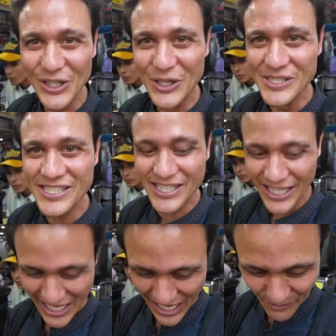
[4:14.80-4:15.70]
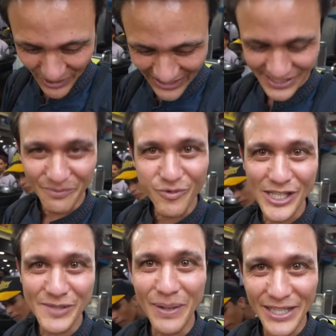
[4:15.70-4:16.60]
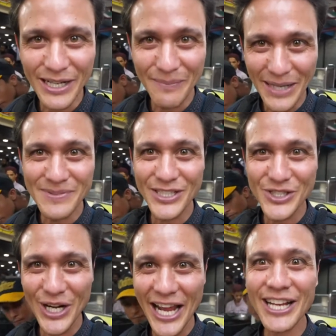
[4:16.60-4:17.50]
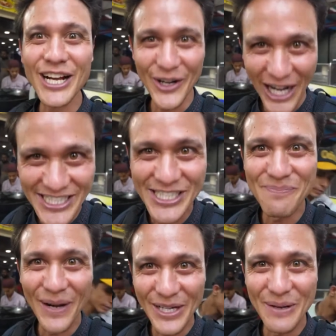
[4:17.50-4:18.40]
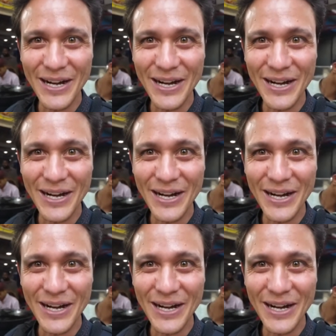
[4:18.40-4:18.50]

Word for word: closed. And we got some fresh bun kebabs to try, Karachi bun